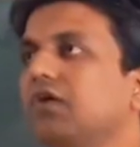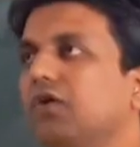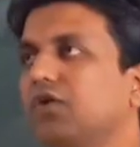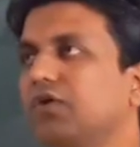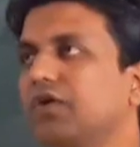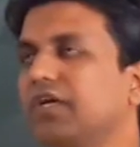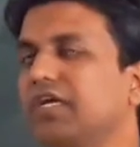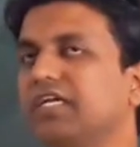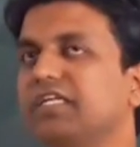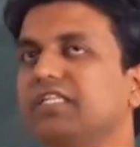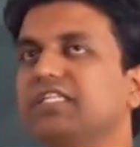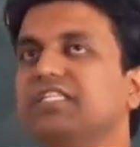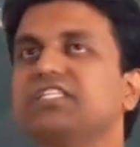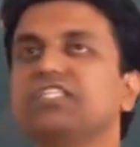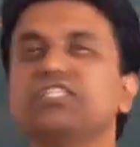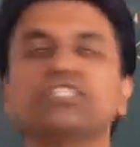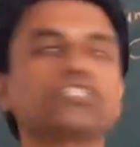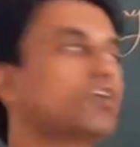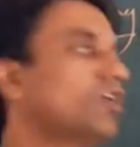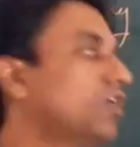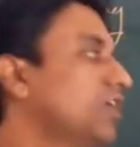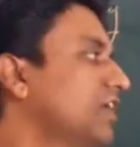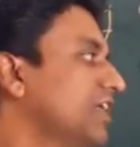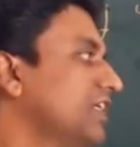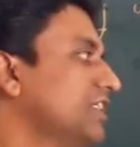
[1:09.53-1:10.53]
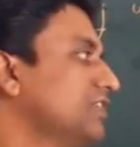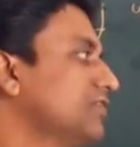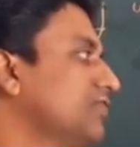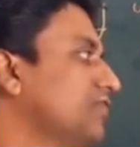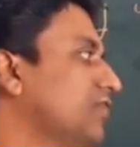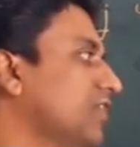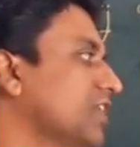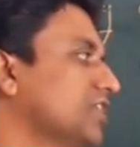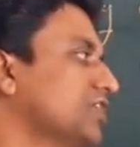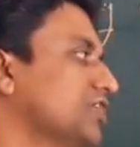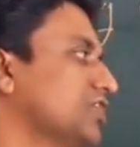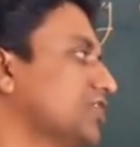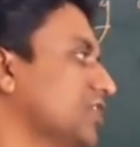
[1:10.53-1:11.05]
Okay, this is called as
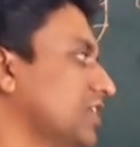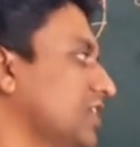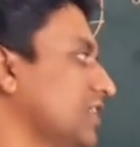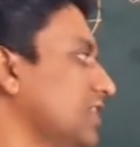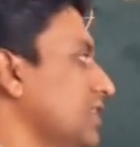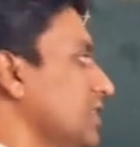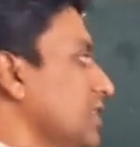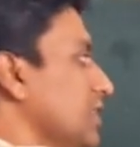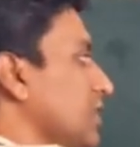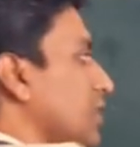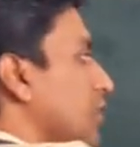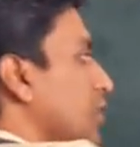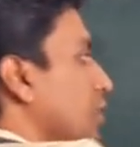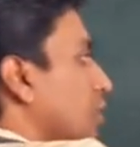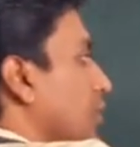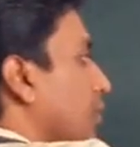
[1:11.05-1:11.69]
function